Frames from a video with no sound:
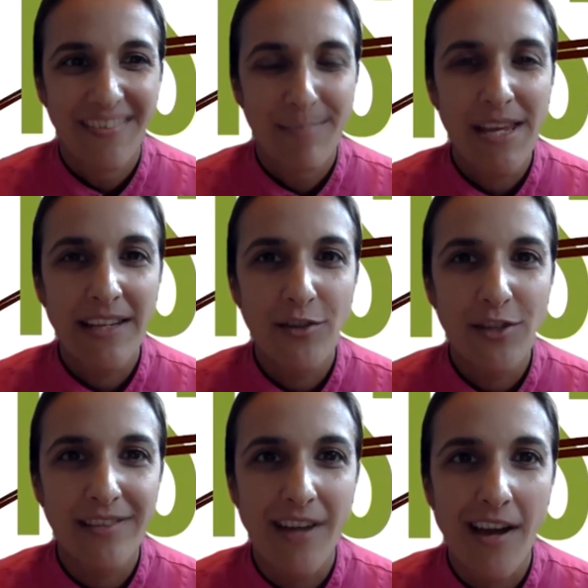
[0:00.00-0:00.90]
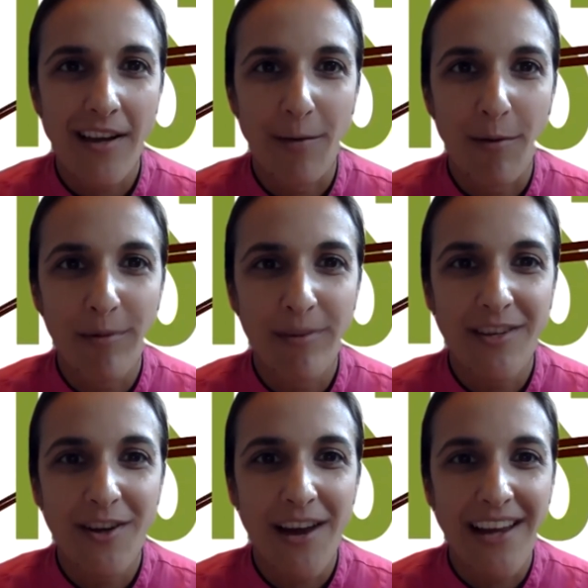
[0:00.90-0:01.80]
Bean and cheese taco, what was the
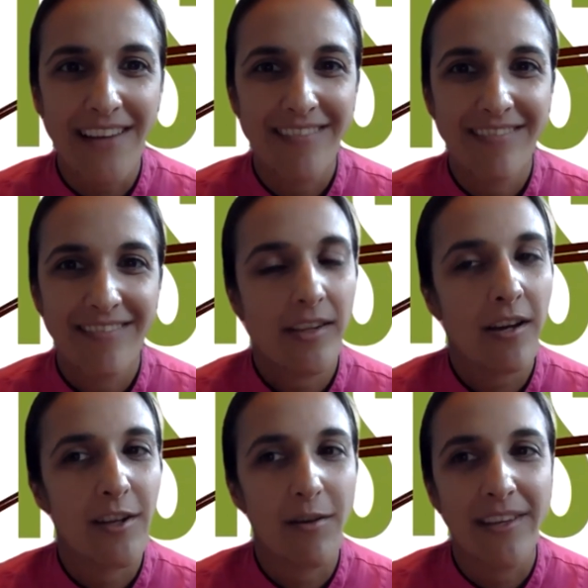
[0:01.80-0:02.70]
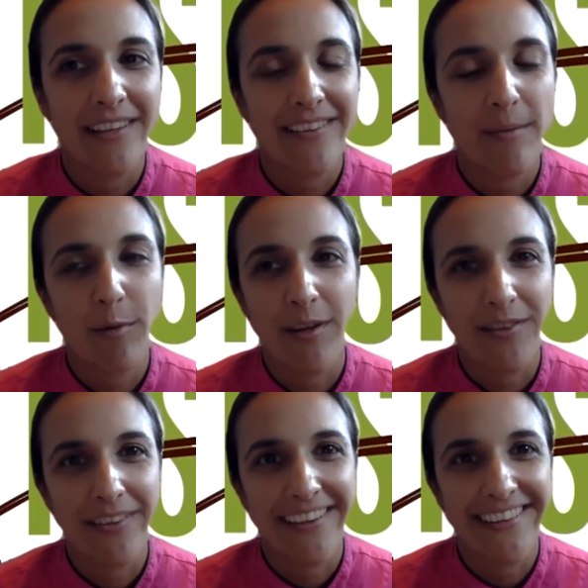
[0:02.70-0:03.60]
grain? Y'all know this, someone
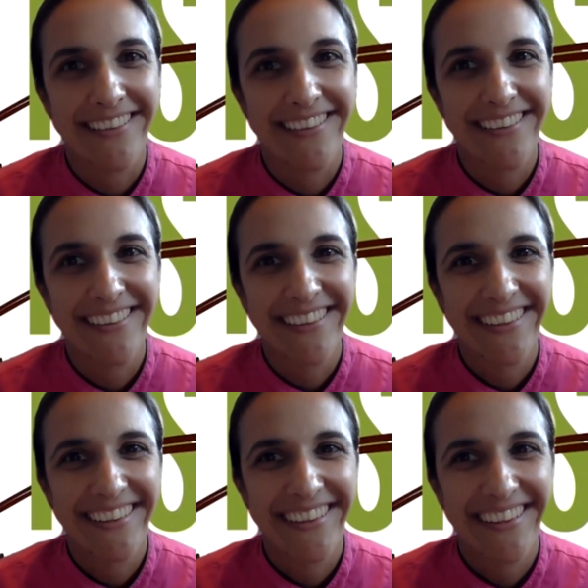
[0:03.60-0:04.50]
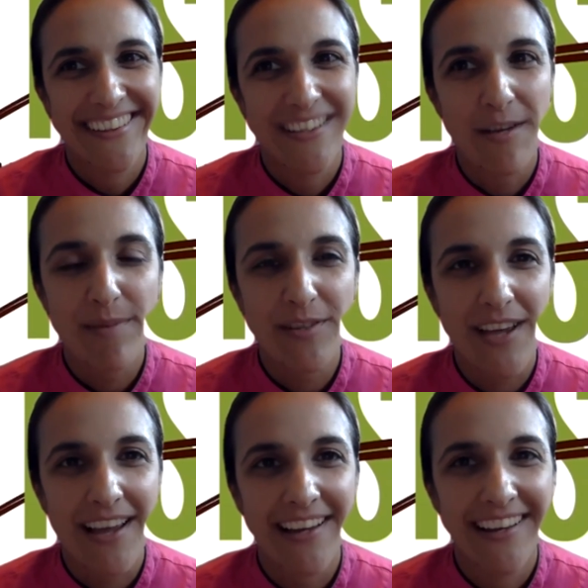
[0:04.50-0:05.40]
knows this. Don't be
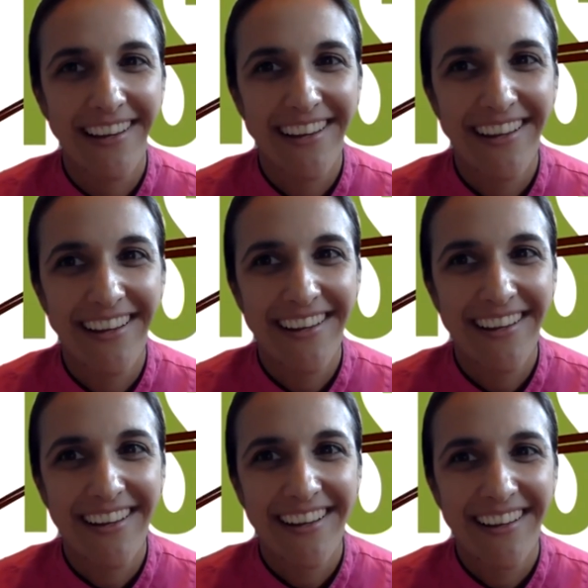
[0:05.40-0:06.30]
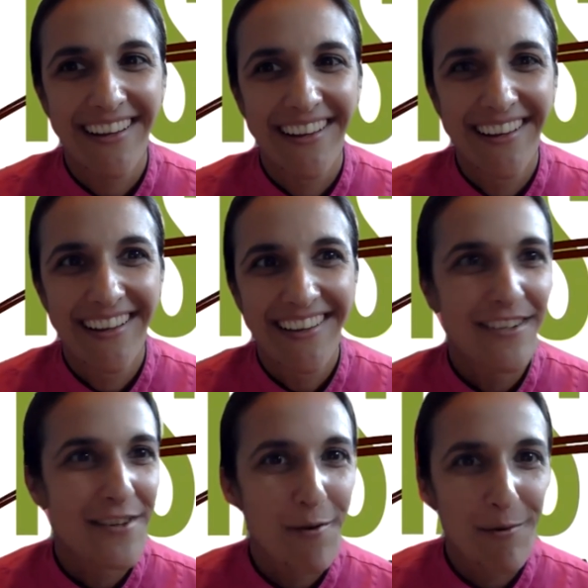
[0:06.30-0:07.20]
shy. Is
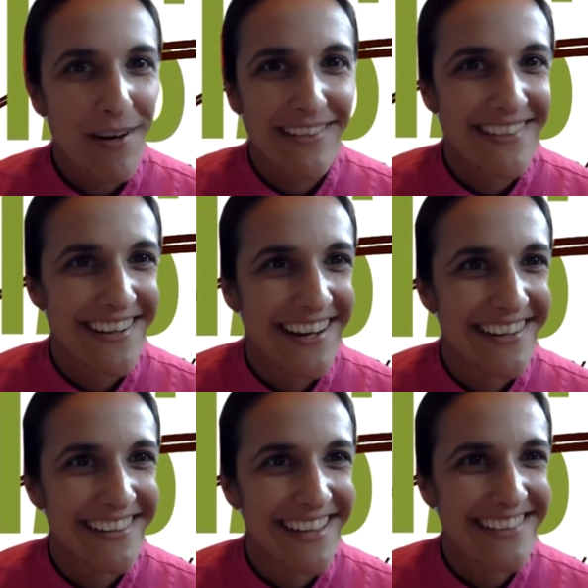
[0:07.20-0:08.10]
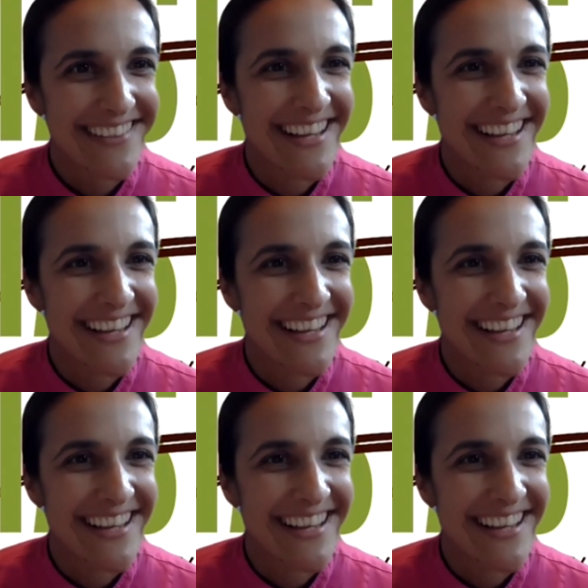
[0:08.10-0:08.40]
there no one raising their hand, Lexi?